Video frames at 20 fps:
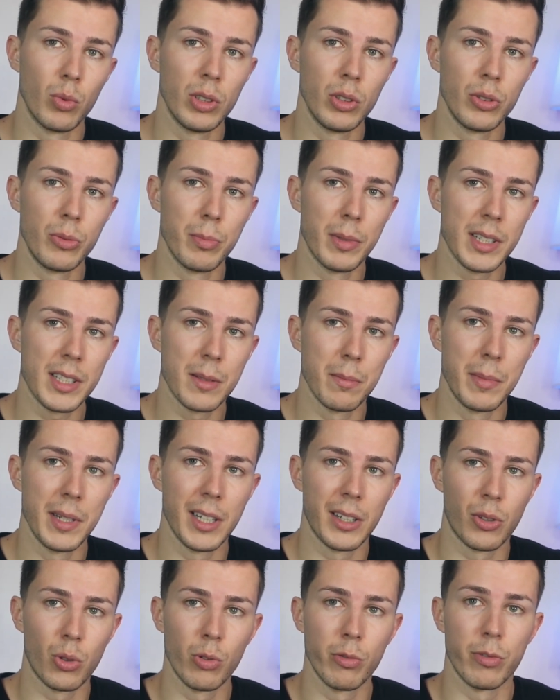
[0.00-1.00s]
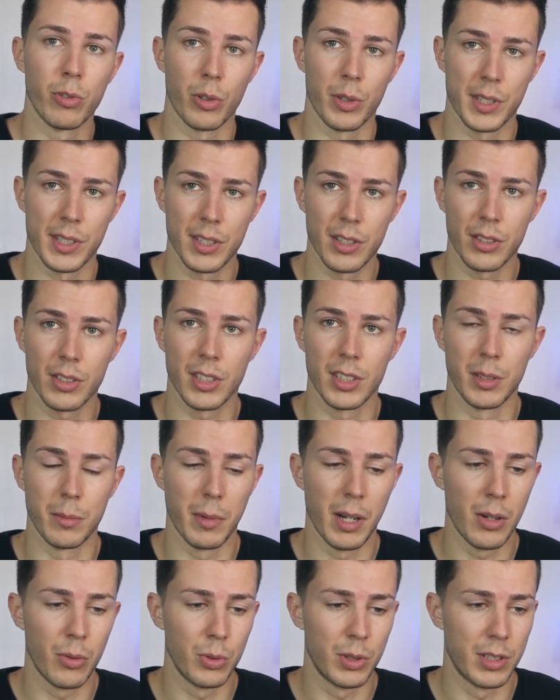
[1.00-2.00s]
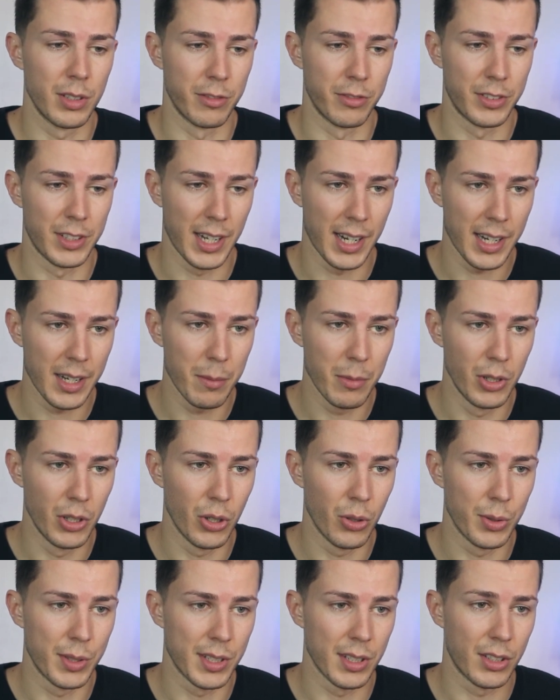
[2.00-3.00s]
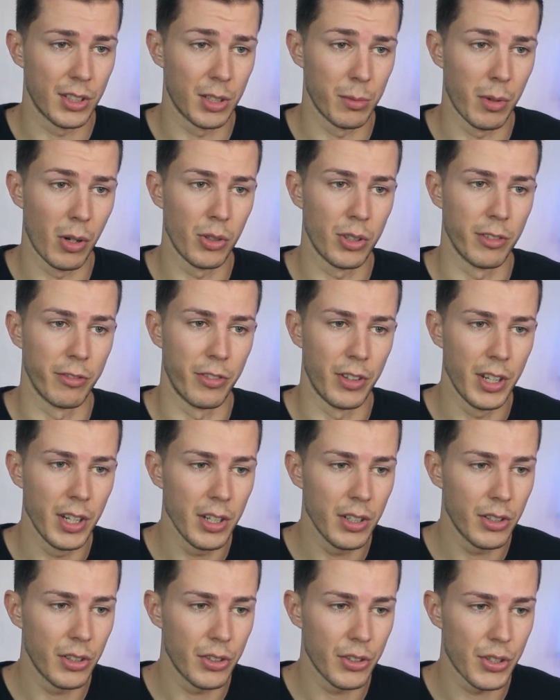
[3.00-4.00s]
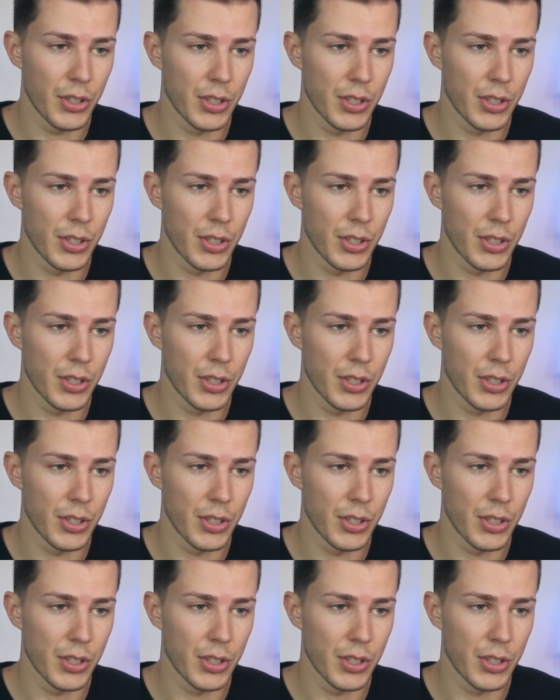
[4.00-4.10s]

Well, you must be a crew for a certain amount of time, you know, a certain amount of years.